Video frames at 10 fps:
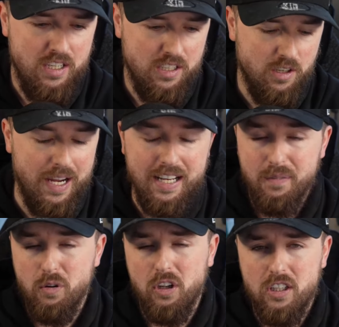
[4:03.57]
You know, and
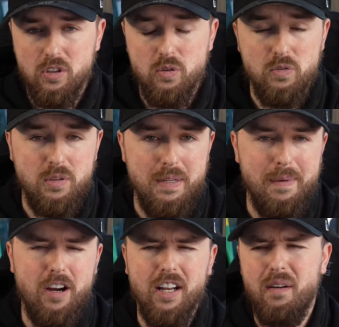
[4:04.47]
if you're going to talk to me
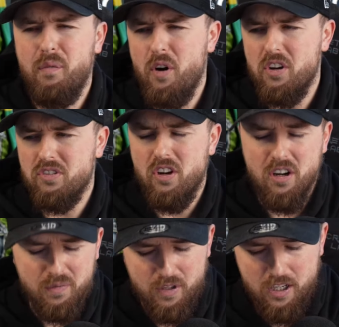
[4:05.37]
about oh, that first
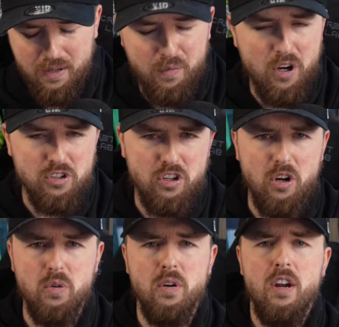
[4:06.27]
half, uh, that first
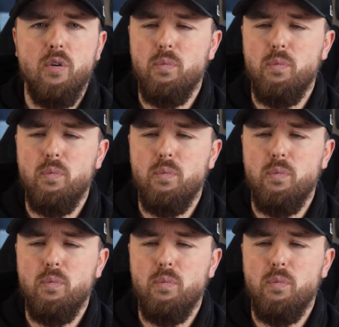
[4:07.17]
goal,